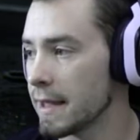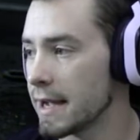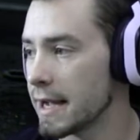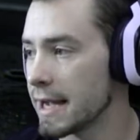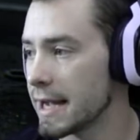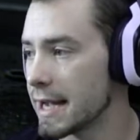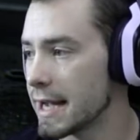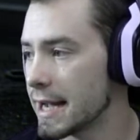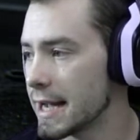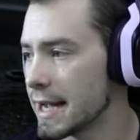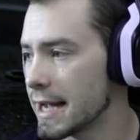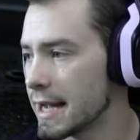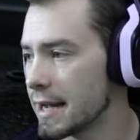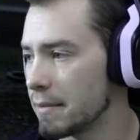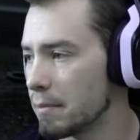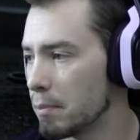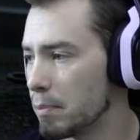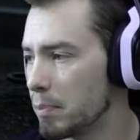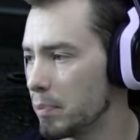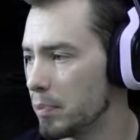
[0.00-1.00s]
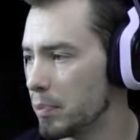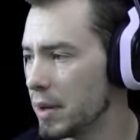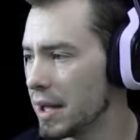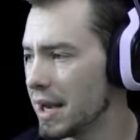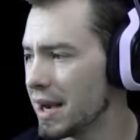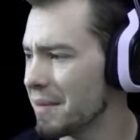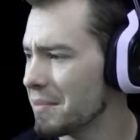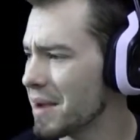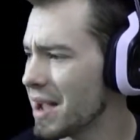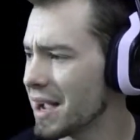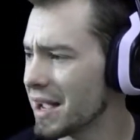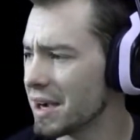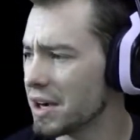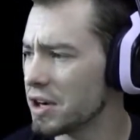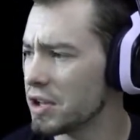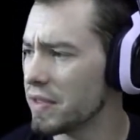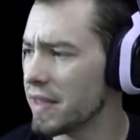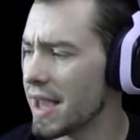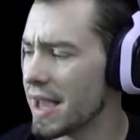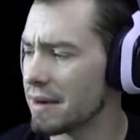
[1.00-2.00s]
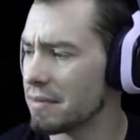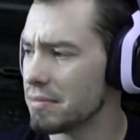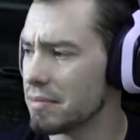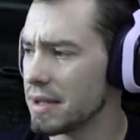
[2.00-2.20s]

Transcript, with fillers: but I'm not going to do that